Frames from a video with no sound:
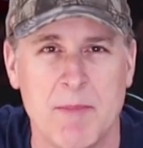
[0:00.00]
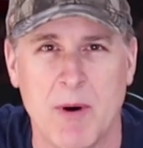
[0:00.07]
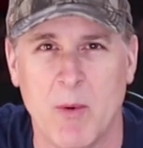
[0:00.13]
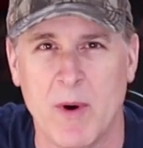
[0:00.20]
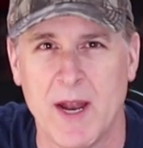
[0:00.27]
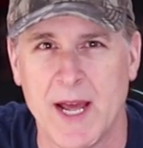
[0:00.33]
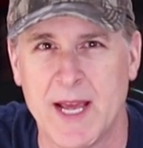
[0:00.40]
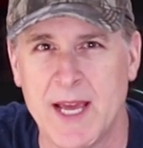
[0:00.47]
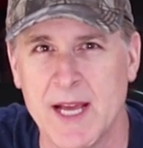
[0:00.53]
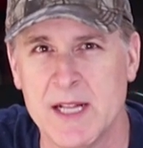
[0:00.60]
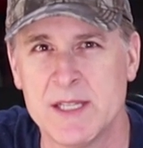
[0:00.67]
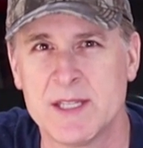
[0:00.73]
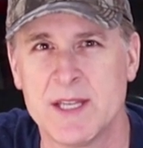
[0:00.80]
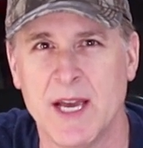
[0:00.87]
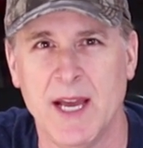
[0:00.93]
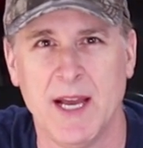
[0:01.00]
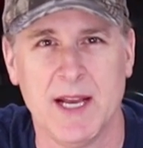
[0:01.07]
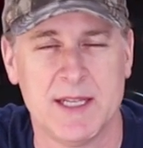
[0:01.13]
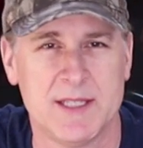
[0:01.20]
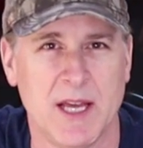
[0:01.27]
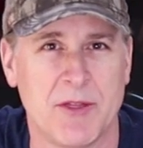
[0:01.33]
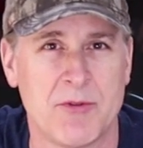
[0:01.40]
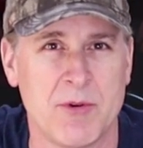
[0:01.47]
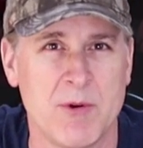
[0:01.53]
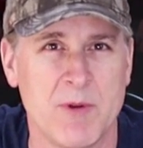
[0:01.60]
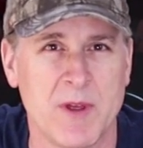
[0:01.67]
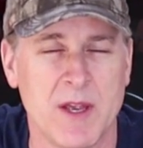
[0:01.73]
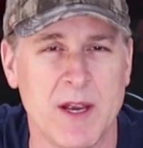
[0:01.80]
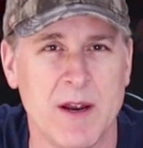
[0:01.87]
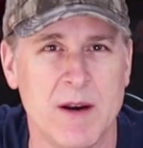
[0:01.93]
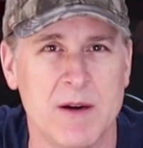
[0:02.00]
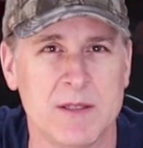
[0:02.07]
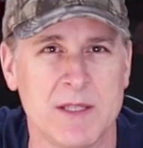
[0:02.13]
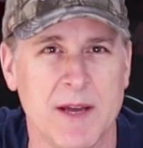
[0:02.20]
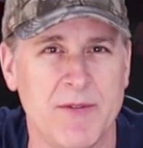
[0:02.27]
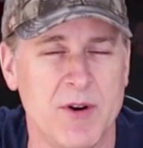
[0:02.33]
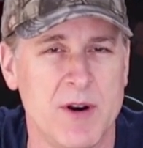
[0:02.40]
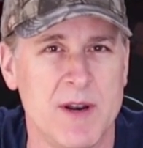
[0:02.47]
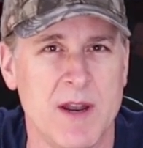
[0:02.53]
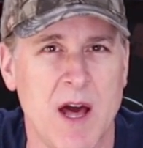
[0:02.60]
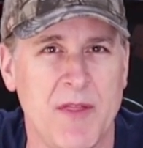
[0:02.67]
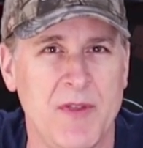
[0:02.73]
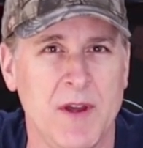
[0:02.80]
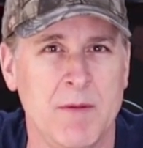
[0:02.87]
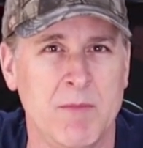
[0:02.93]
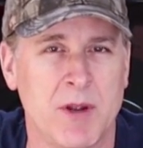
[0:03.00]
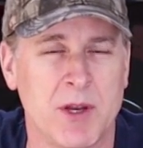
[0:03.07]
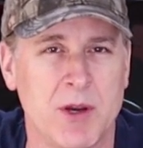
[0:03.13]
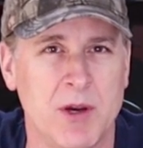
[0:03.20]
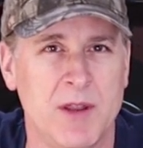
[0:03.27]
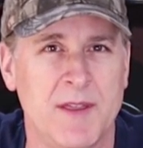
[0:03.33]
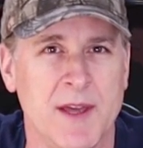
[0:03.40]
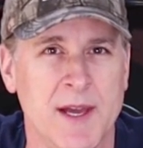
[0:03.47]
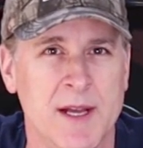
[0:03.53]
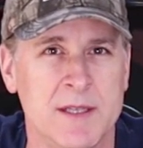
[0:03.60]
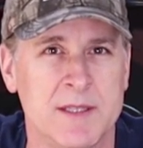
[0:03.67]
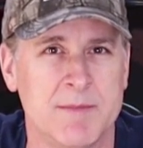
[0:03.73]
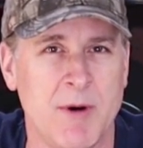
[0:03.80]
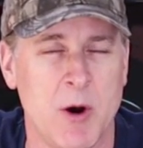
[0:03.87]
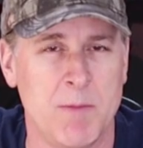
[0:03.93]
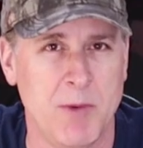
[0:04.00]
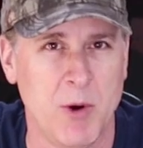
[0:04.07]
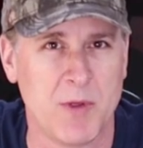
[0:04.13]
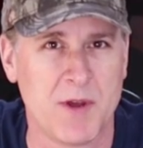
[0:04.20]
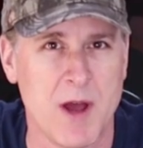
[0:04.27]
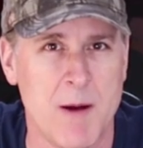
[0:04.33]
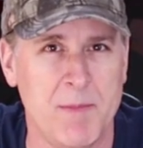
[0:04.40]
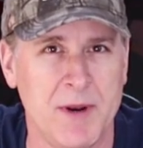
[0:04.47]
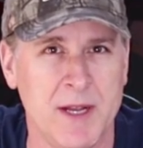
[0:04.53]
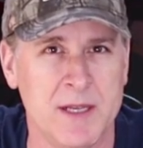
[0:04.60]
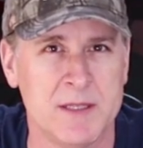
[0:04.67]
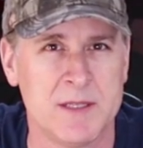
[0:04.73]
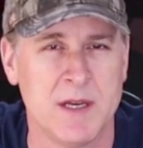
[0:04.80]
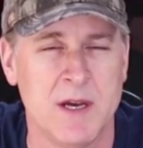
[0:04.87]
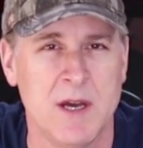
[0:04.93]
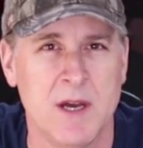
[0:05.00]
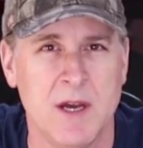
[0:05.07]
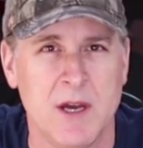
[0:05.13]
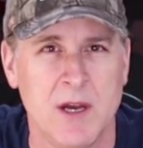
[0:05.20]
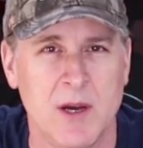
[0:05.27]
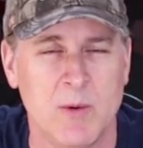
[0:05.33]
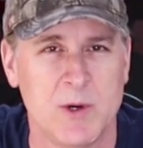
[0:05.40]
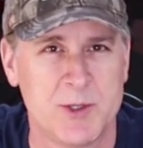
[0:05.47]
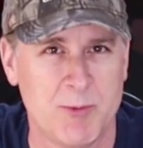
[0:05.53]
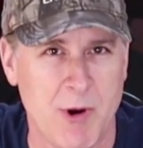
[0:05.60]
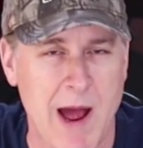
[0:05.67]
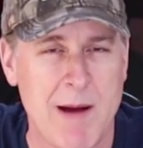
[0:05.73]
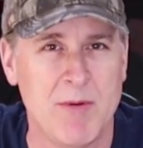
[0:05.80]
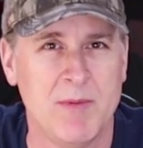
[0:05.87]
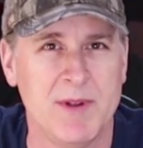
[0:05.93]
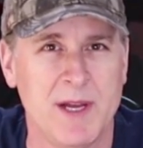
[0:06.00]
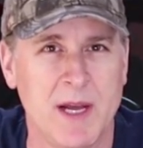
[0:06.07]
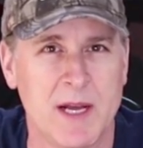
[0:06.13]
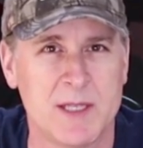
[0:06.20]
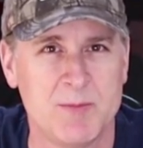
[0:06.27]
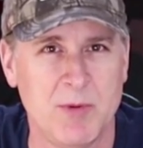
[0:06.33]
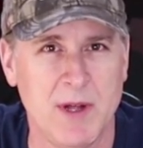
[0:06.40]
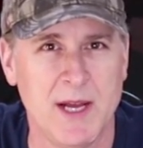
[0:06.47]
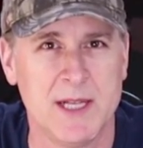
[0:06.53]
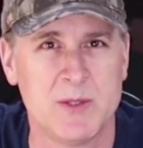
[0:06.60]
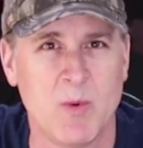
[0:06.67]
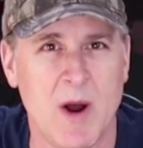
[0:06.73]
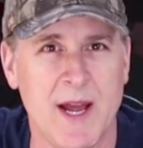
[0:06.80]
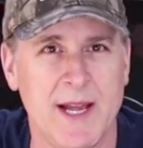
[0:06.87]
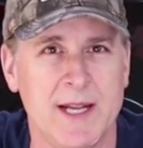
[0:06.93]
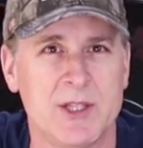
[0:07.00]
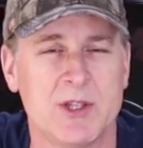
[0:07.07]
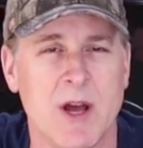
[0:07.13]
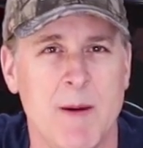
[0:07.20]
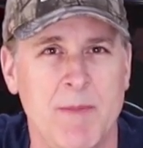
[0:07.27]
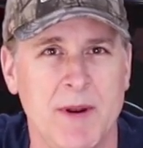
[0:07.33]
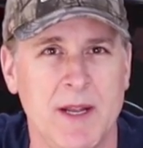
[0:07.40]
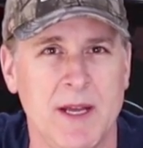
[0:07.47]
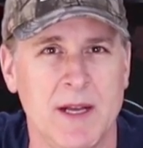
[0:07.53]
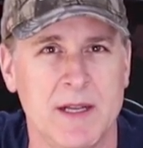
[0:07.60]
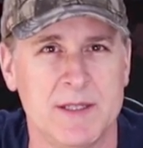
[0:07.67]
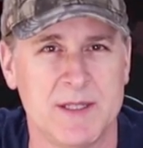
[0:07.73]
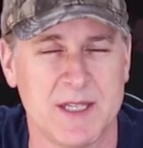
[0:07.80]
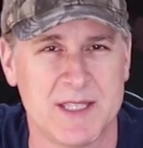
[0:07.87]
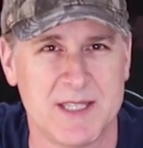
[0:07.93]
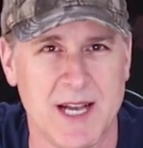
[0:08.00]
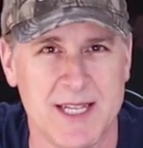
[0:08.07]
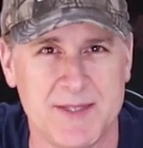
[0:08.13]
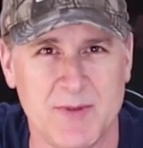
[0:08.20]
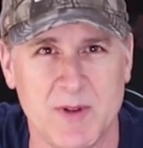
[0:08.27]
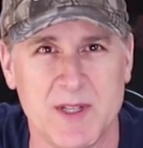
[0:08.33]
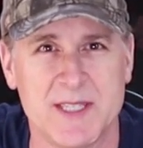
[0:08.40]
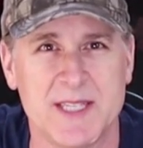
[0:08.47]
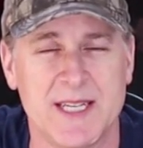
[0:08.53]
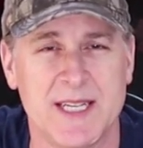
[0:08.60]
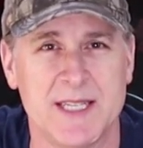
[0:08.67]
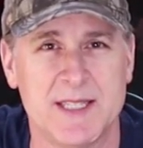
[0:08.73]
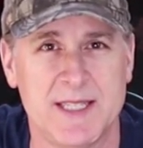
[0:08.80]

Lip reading: But what I can say is that through the years, I've heard nothing but good things about both companies, which probably explains why each company is successful as it is